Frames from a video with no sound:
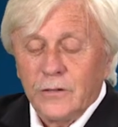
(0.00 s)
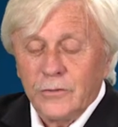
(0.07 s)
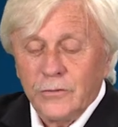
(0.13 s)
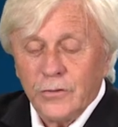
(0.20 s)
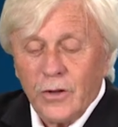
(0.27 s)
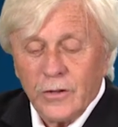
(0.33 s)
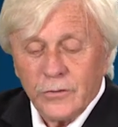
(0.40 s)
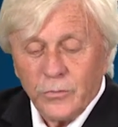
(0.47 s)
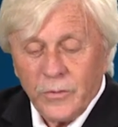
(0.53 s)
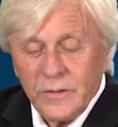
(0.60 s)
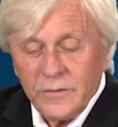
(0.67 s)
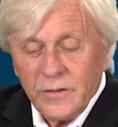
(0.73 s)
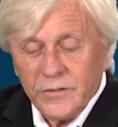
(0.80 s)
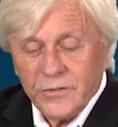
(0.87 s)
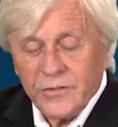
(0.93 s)
not
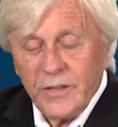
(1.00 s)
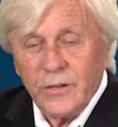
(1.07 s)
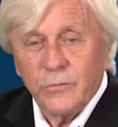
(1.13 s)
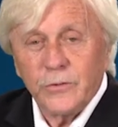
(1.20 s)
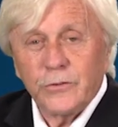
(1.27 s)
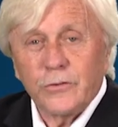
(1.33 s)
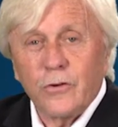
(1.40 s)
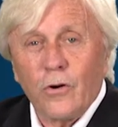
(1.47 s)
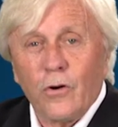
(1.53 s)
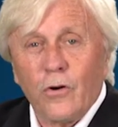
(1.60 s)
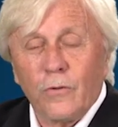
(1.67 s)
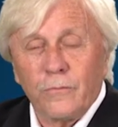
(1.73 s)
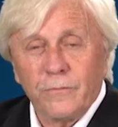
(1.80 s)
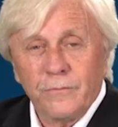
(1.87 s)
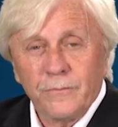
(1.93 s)
when the sea was
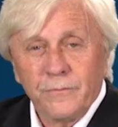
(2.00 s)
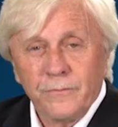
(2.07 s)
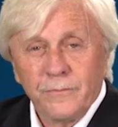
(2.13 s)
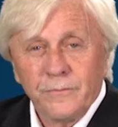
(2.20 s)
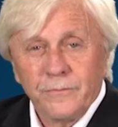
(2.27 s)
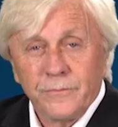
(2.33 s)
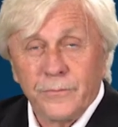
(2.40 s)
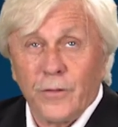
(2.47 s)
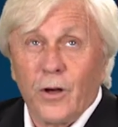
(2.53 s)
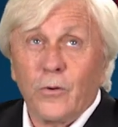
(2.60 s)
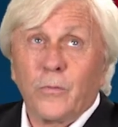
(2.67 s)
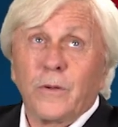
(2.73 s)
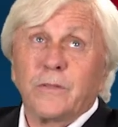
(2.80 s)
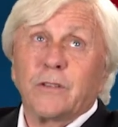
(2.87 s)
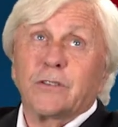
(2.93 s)
calm,
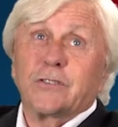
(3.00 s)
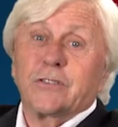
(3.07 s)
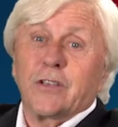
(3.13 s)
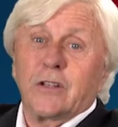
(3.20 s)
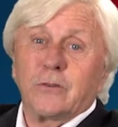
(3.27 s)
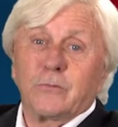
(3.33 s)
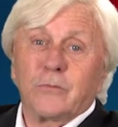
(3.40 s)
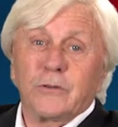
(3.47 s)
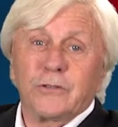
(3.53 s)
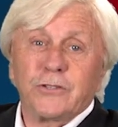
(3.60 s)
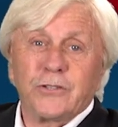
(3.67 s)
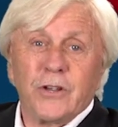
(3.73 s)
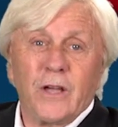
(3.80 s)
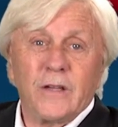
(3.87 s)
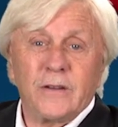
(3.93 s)
not when the sun was
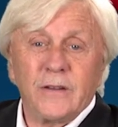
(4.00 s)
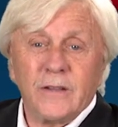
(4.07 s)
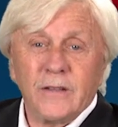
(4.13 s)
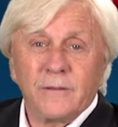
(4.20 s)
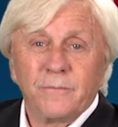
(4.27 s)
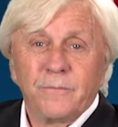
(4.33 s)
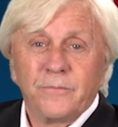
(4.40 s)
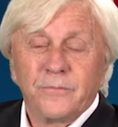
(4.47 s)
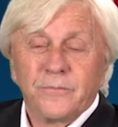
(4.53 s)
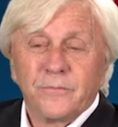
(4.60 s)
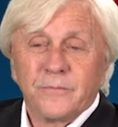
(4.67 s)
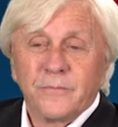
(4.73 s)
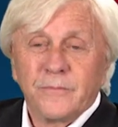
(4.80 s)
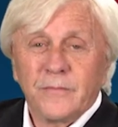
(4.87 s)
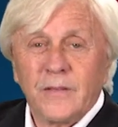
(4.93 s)
shining
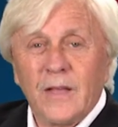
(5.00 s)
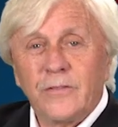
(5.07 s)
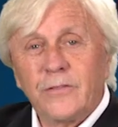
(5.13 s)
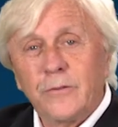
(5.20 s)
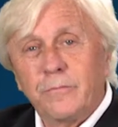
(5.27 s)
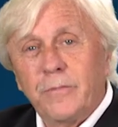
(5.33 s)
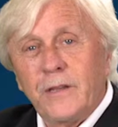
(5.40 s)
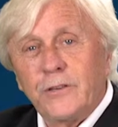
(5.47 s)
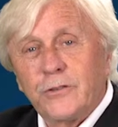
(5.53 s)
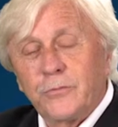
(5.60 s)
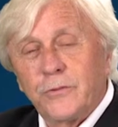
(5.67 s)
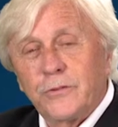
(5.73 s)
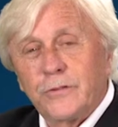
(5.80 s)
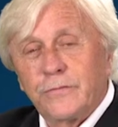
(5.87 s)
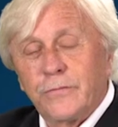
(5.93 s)
and the
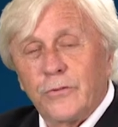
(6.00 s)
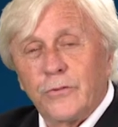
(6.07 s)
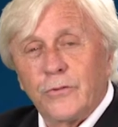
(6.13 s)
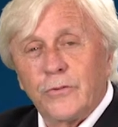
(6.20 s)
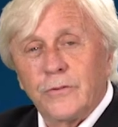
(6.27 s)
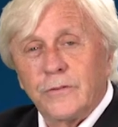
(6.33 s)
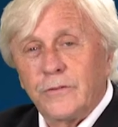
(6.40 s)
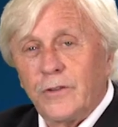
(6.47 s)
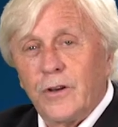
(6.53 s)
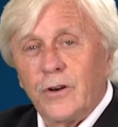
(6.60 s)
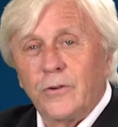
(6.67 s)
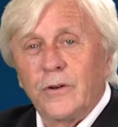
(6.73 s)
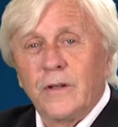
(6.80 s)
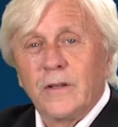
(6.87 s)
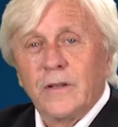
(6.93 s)
beach was full.
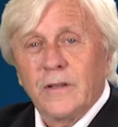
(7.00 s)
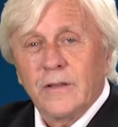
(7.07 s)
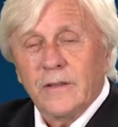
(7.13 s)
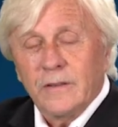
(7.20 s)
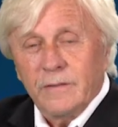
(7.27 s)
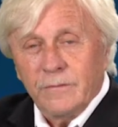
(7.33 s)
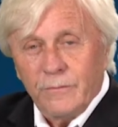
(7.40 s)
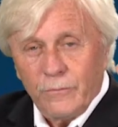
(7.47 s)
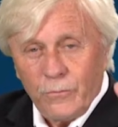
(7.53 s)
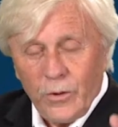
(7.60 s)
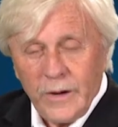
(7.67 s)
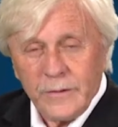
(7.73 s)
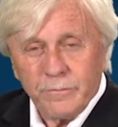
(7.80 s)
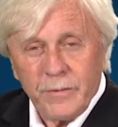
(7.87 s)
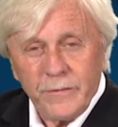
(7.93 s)
No,
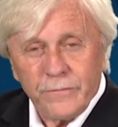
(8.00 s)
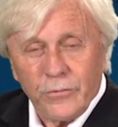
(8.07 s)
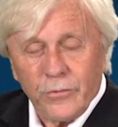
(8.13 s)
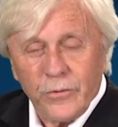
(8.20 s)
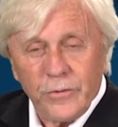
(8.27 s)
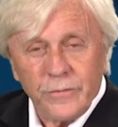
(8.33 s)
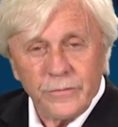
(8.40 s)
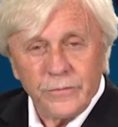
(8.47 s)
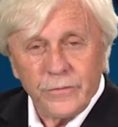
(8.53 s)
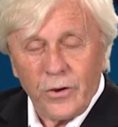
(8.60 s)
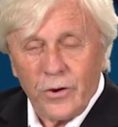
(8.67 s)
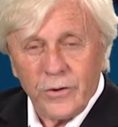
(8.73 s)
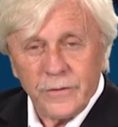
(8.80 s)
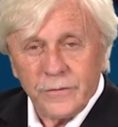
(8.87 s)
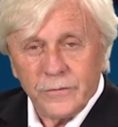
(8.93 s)
right before
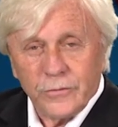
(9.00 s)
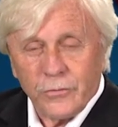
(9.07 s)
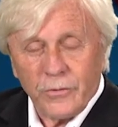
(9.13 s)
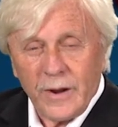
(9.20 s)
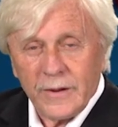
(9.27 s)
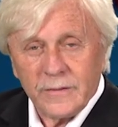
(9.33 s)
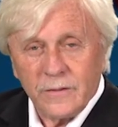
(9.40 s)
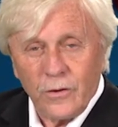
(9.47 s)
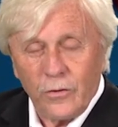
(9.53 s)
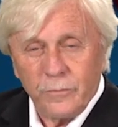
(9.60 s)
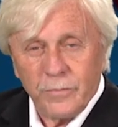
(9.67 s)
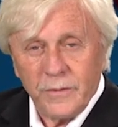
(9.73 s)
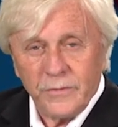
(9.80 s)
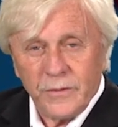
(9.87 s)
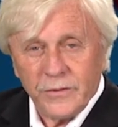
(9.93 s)
dawn cracked
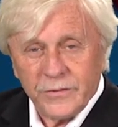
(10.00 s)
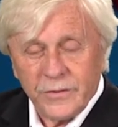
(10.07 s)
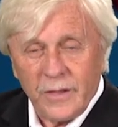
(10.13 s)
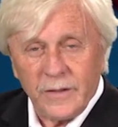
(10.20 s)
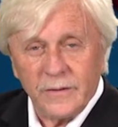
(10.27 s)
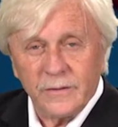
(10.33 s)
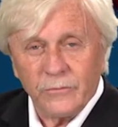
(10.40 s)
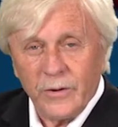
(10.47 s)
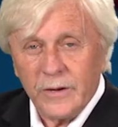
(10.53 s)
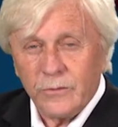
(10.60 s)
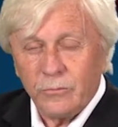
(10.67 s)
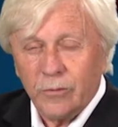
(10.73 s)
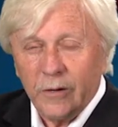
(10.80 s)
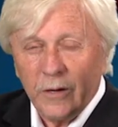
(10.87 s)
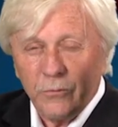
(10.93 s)
open the sun,
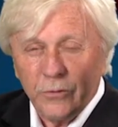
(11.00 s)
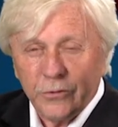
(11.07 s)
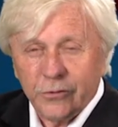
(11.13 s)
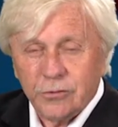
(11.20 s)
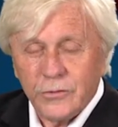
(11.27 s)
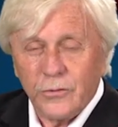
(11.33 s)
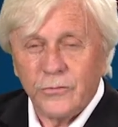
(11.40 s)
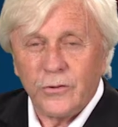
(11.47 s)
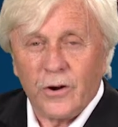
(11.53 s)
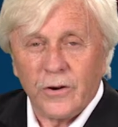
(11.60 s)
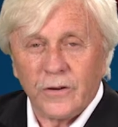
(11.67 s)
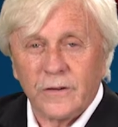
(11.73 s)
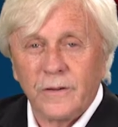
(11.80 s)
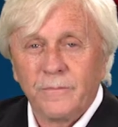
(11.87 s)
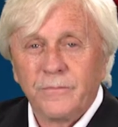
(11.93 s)
right when it was so
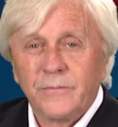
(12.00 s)
dark,